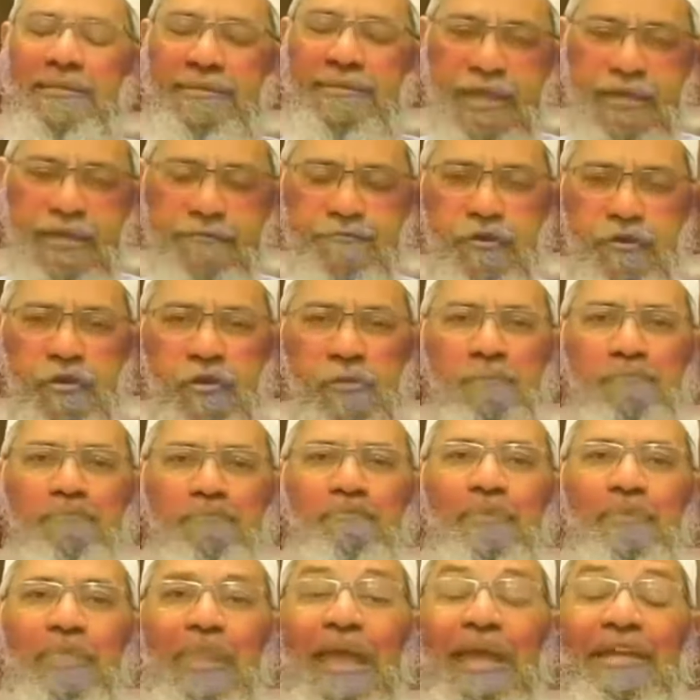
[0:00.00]
Therefore,
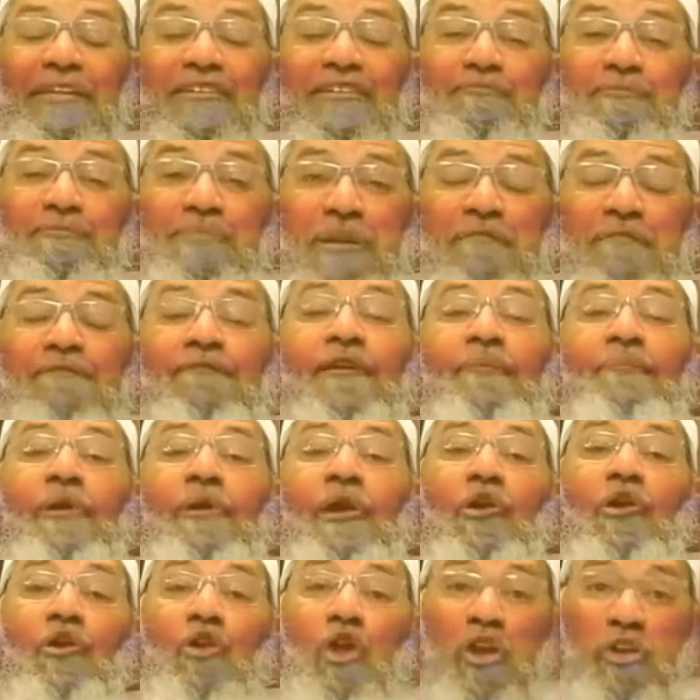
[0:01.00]
it is
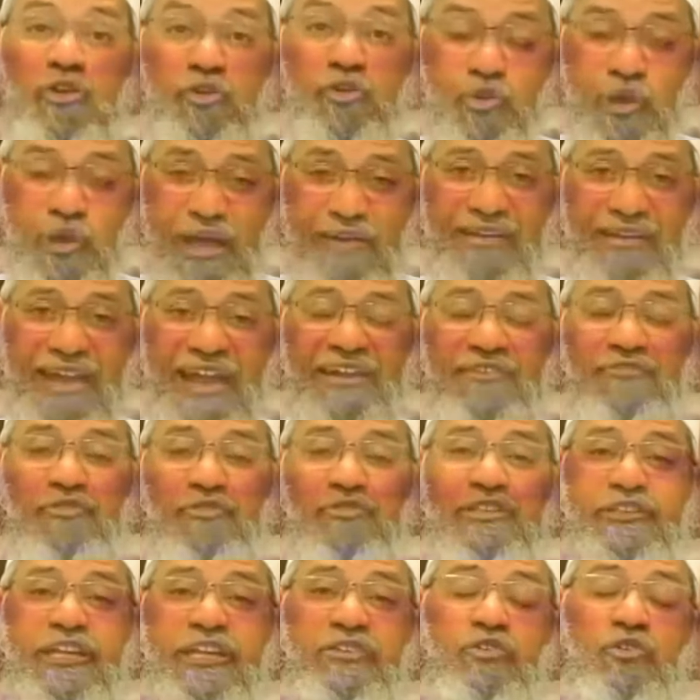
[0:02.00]
preferable not to have ads
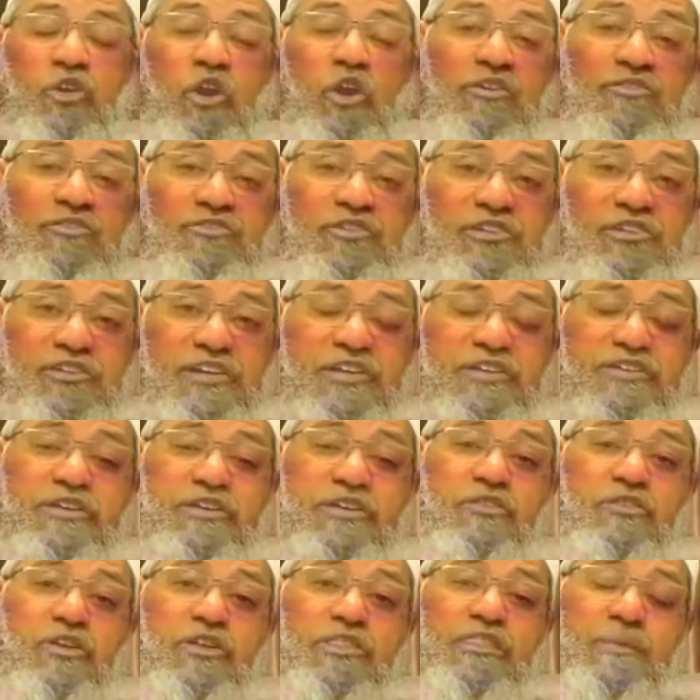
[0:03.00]
so that the
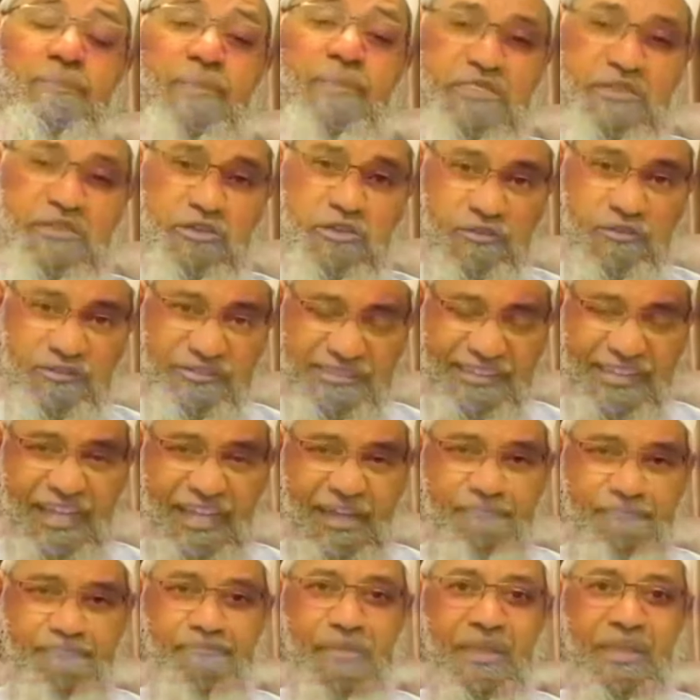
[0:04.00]
concentration is on the message of
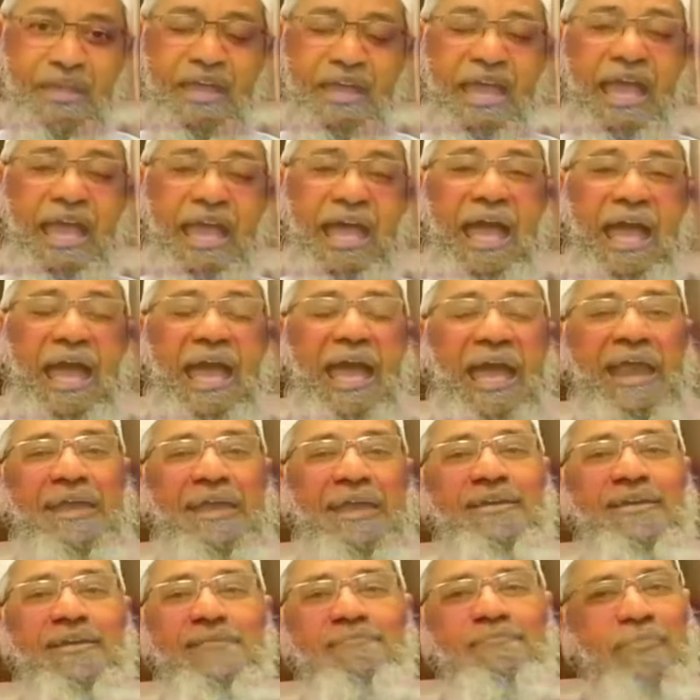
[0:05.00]
Islam.
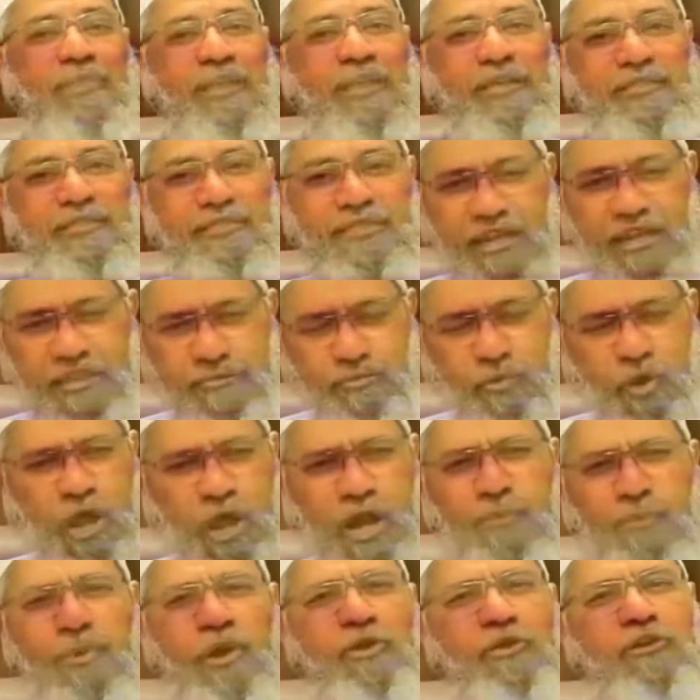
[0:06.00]
And that small
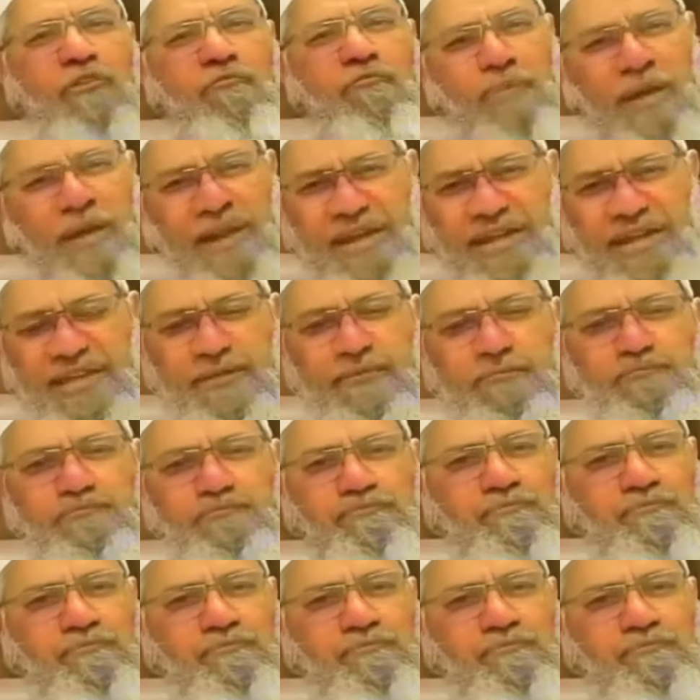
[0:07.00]
amount of money,